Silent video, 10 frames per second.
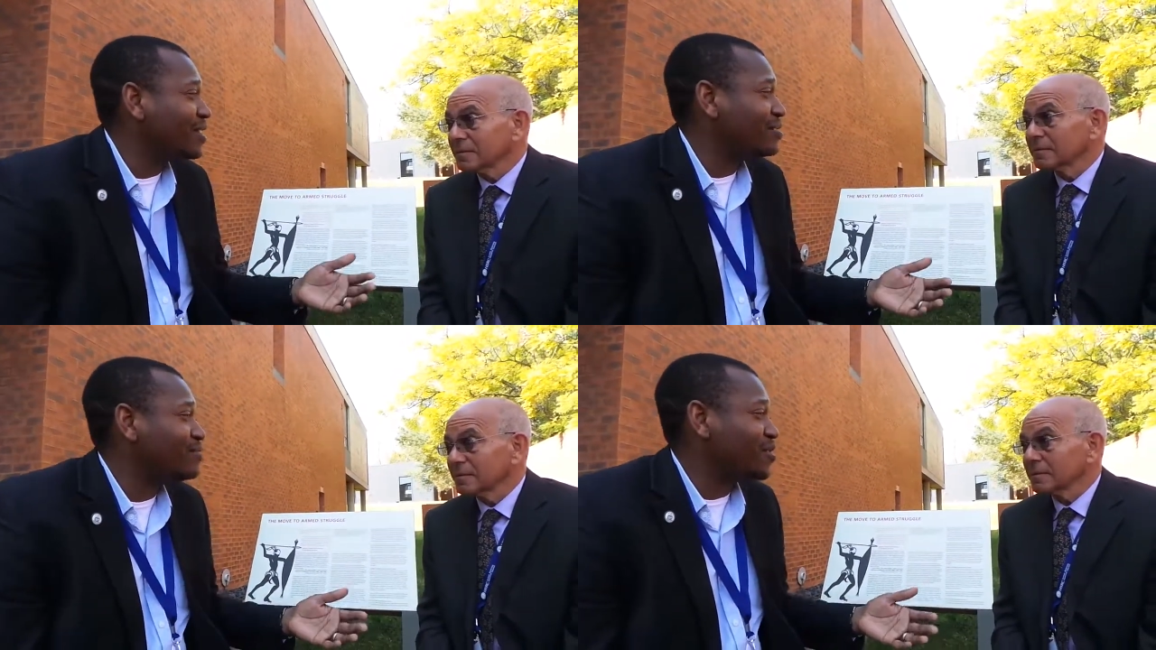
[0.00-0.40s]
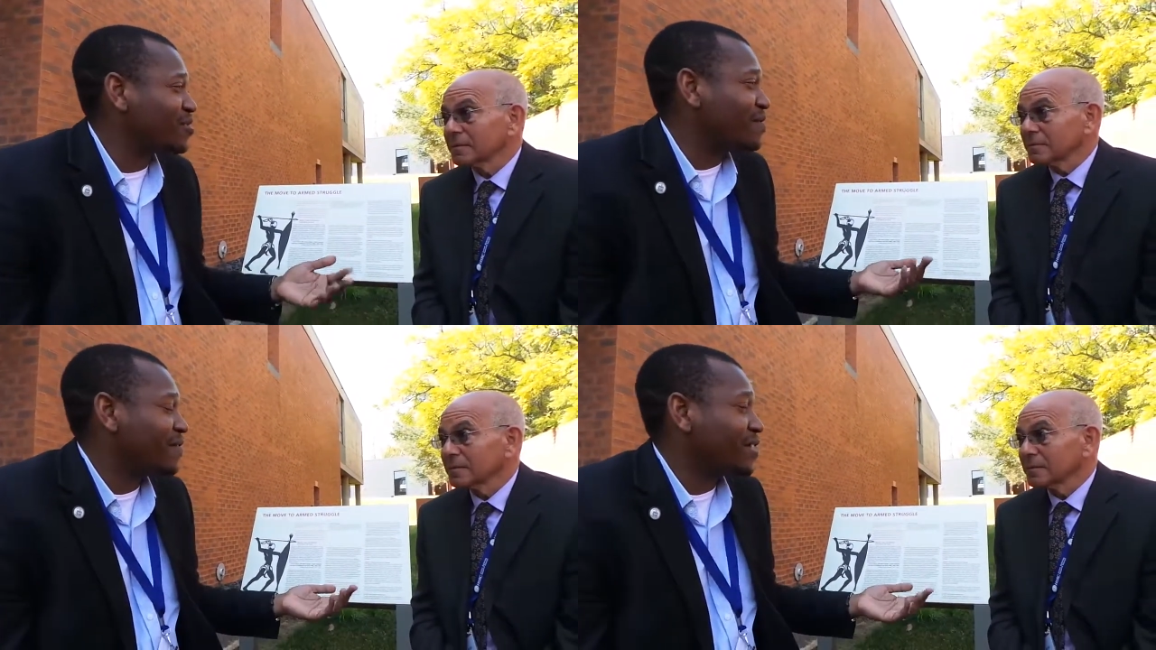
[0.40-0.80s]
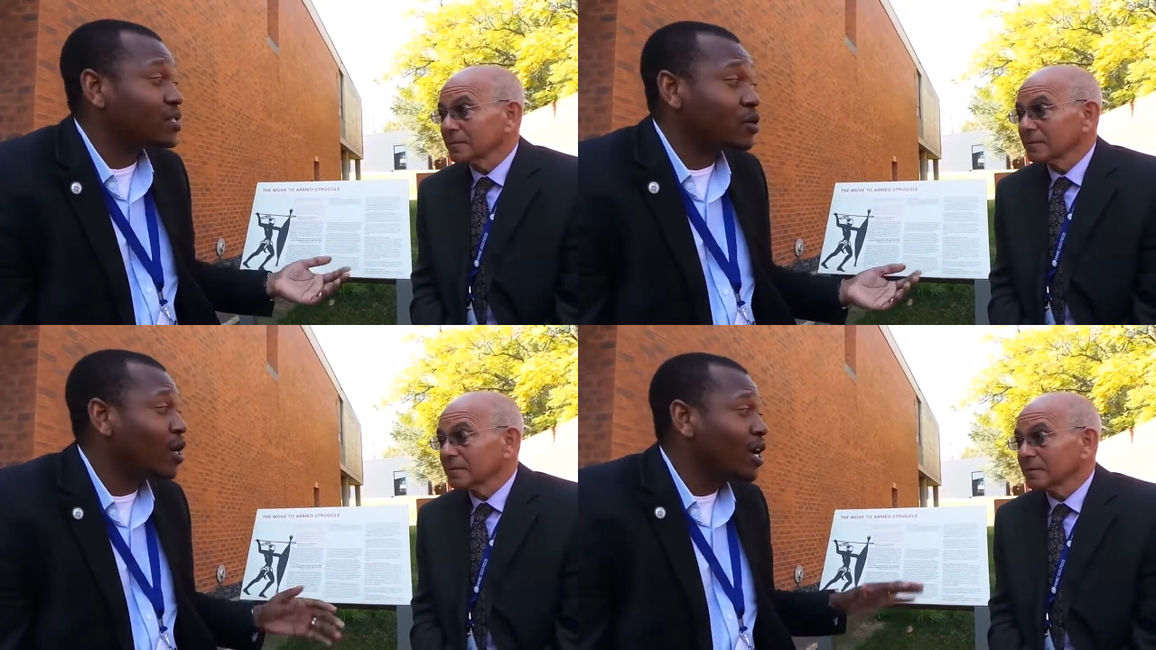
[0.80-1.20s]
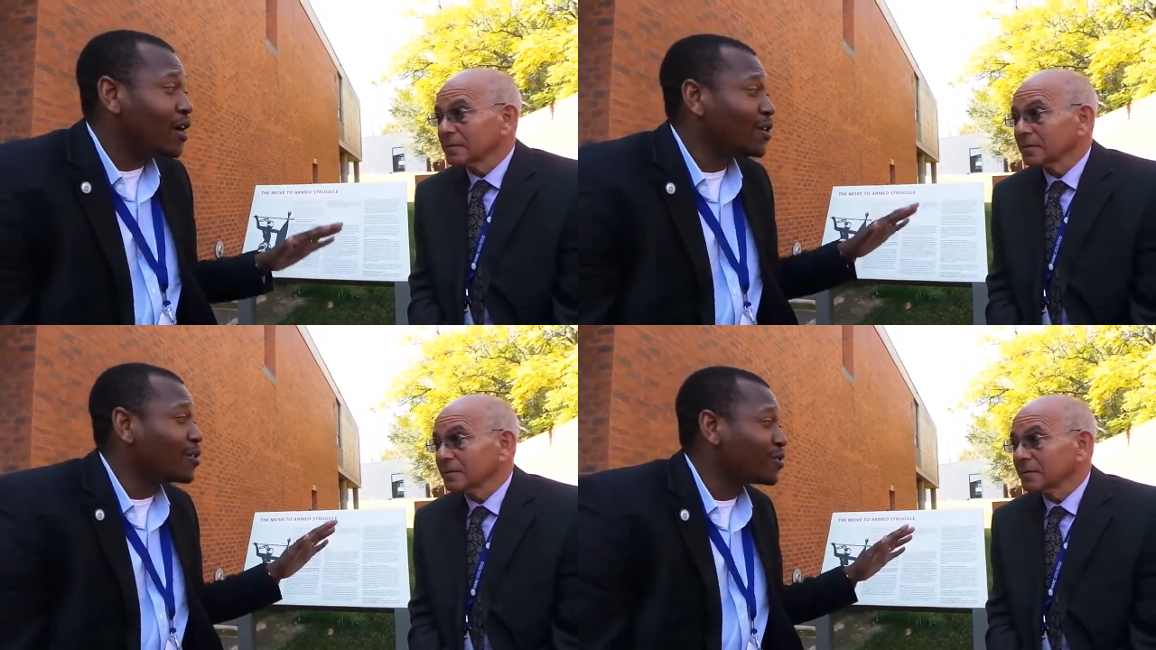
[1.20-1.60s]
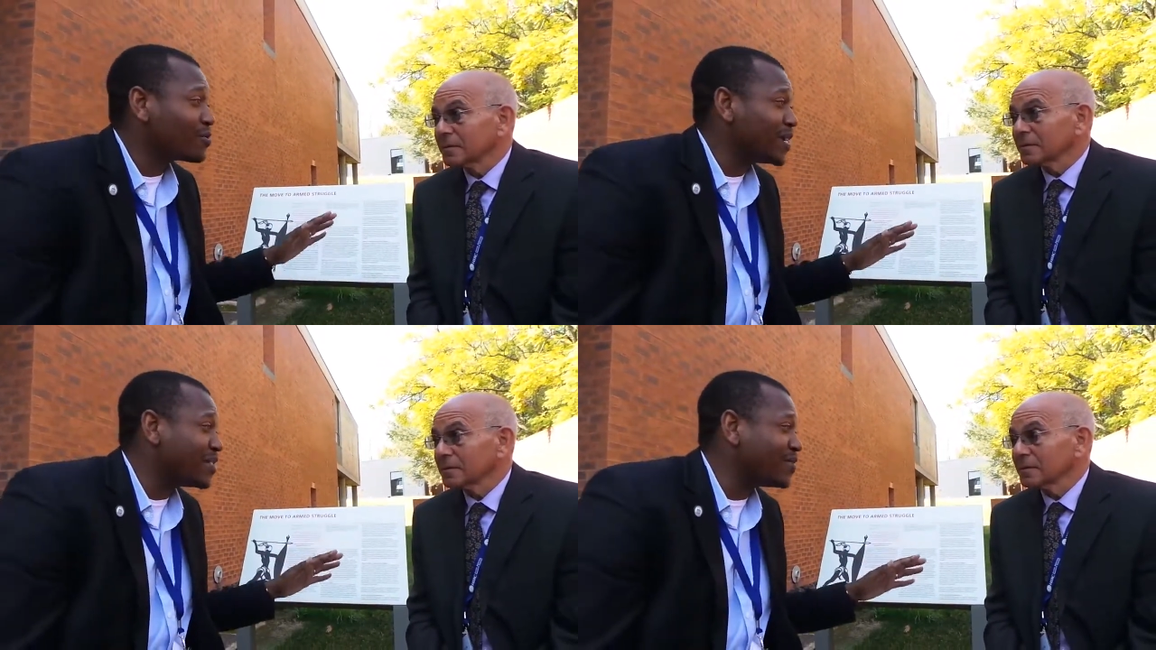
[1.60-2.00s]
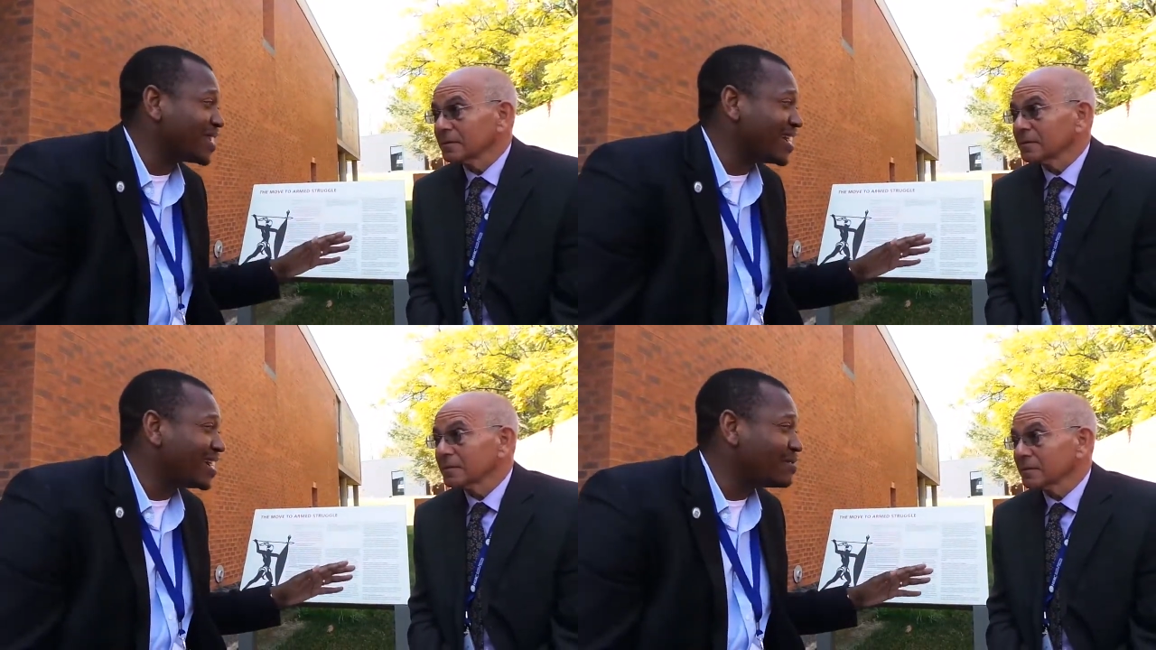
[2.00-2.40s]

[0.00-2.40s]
Speaker 1: Stellenbosch or in Wits, so I want to go to Medunsa.